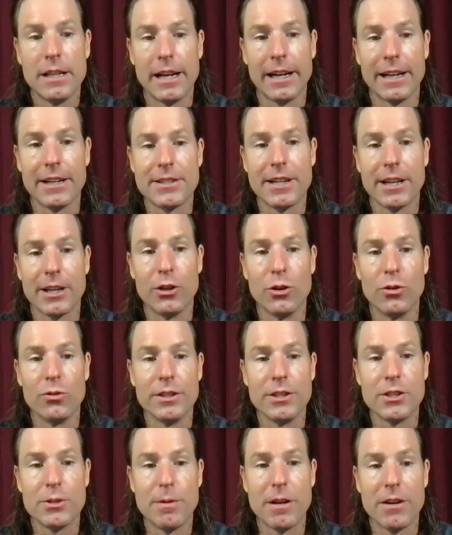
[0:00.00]
I guess I can
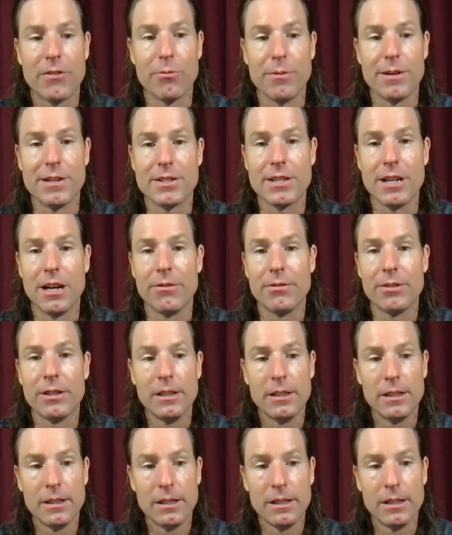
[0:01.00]
only speak for myself.